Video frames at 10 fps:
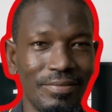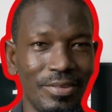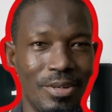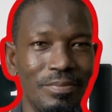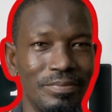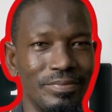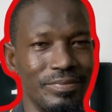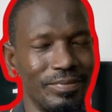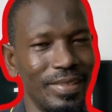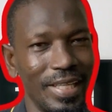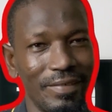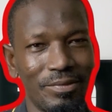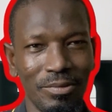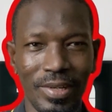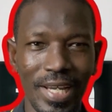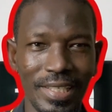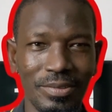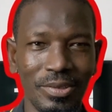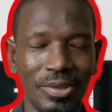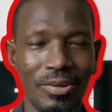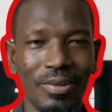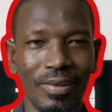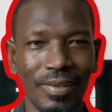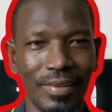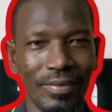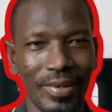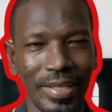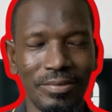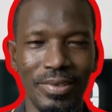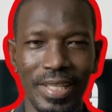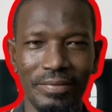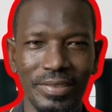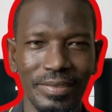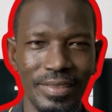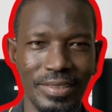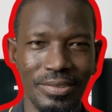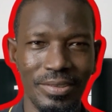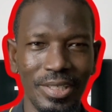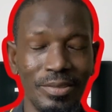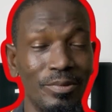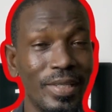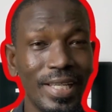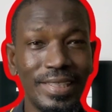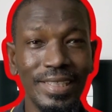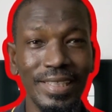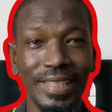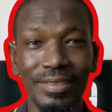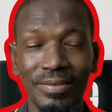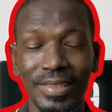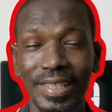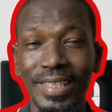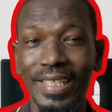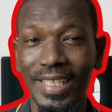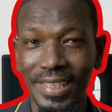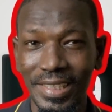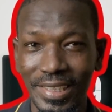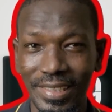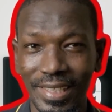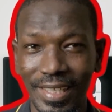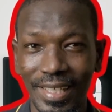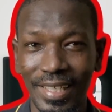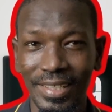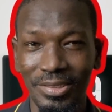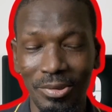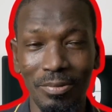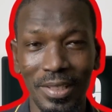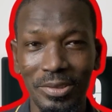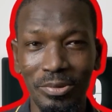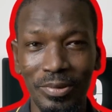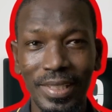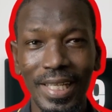from left to right or right to left, and you get it in inches. So what you